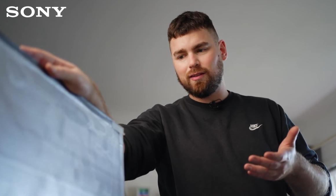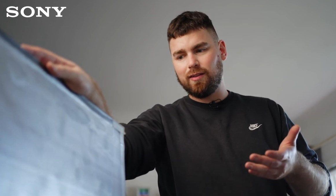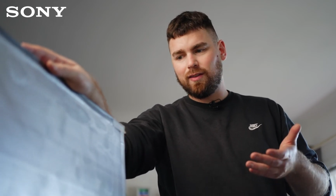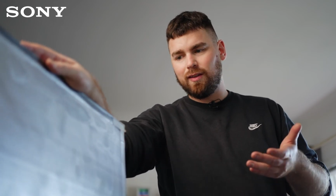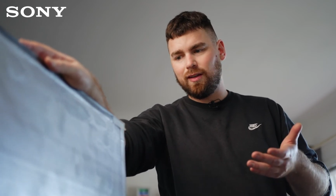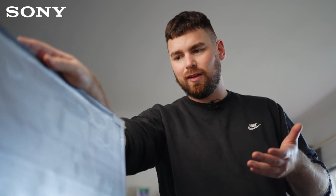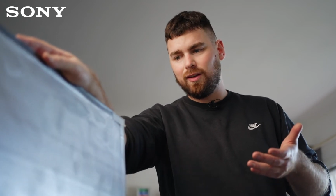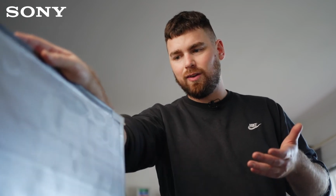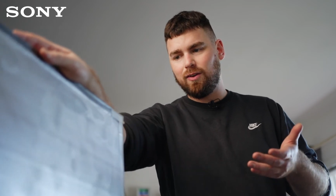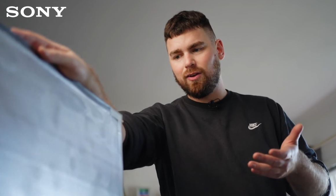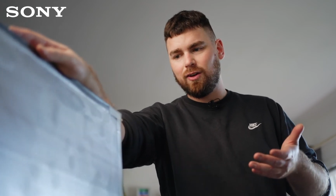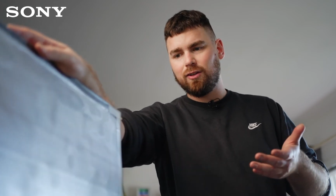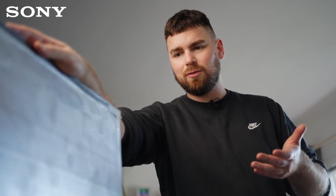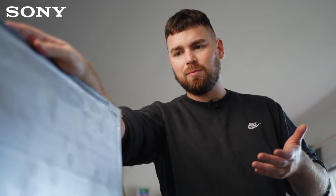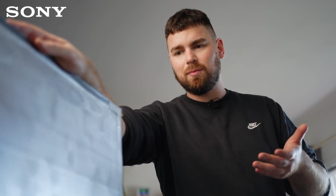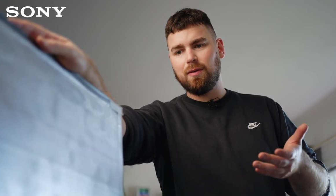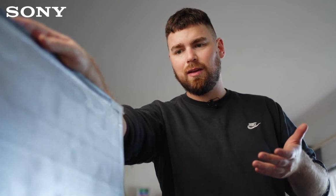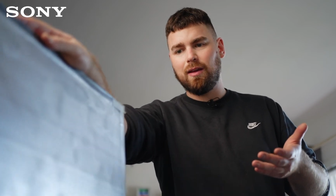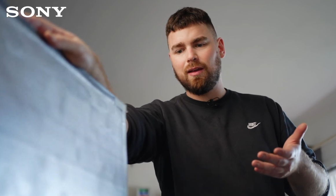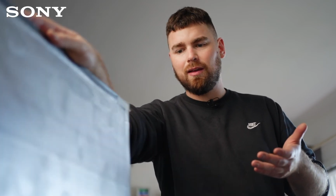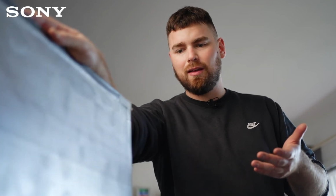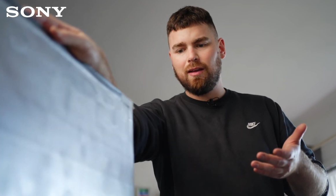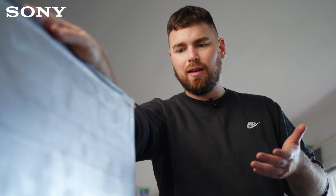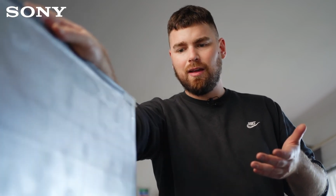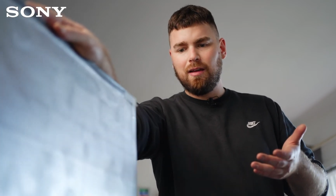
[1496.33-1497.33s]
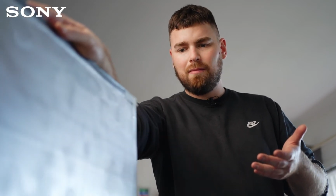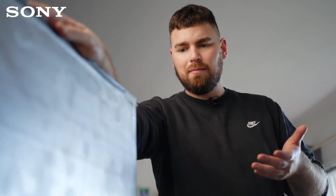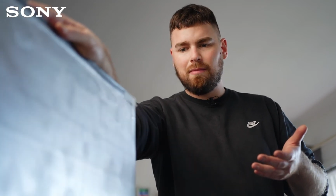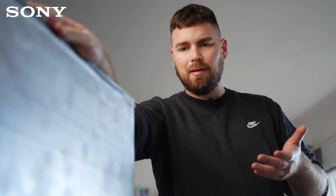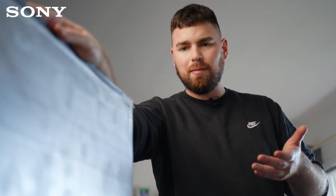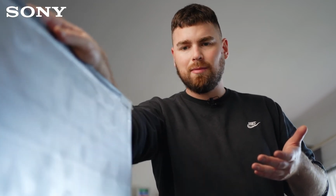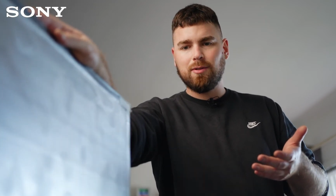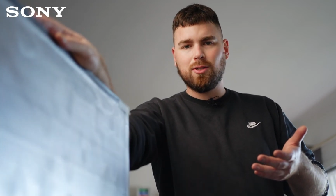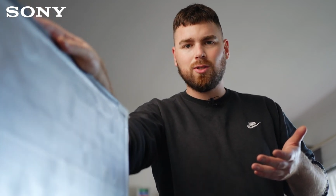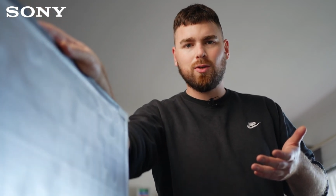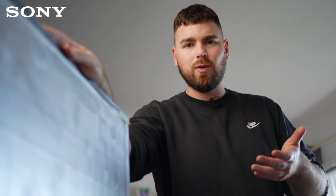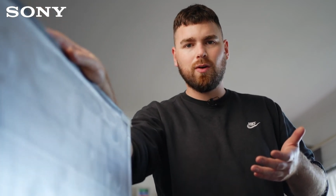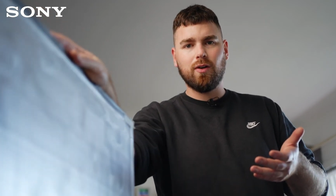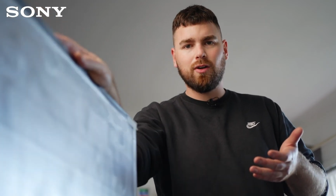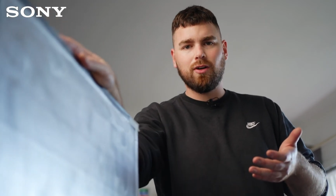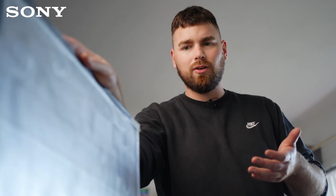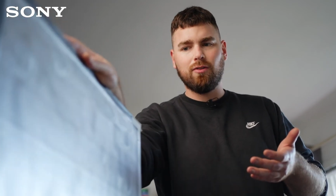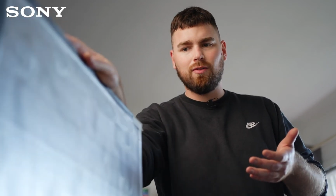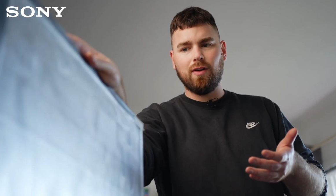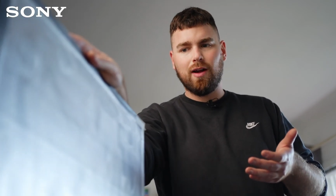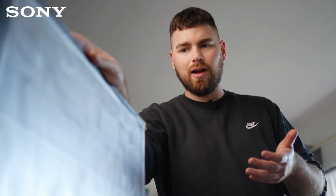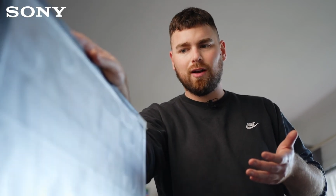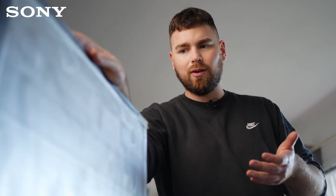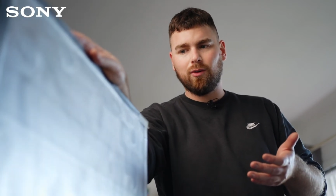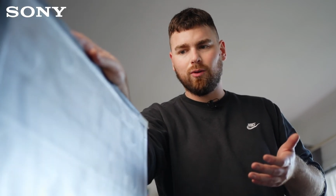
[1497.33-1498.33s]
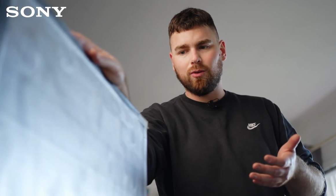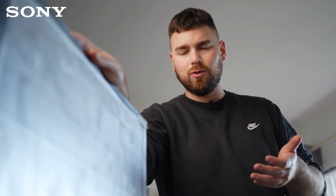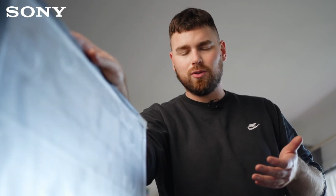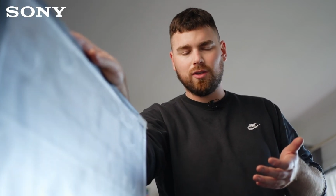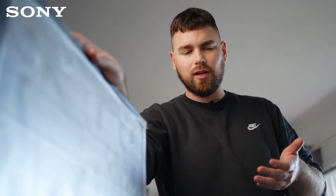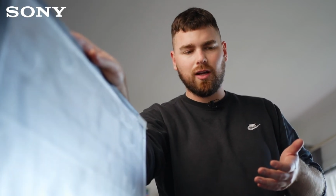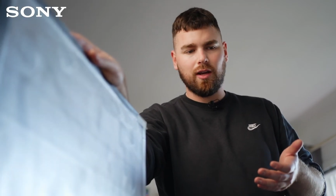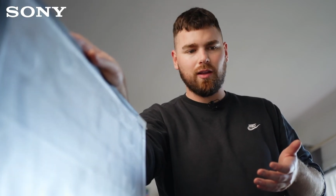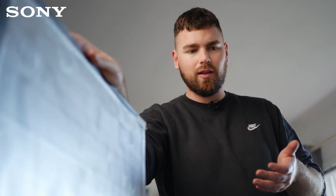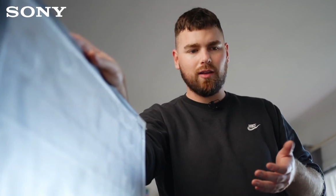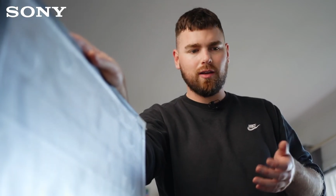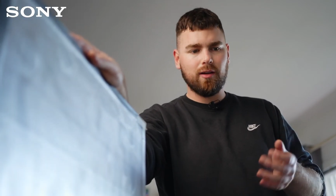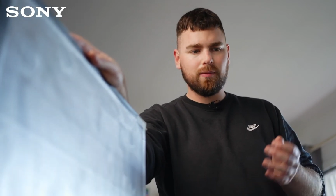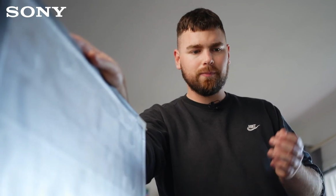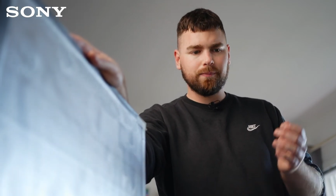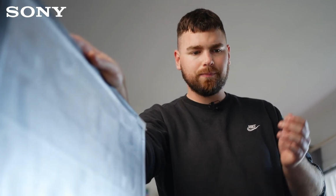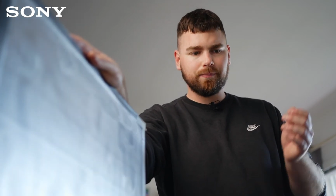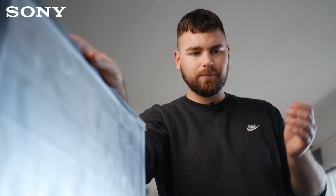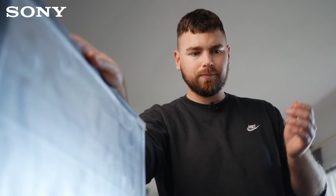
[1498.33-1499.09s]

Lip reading: I think it cost me maybe 200 Rand altogether.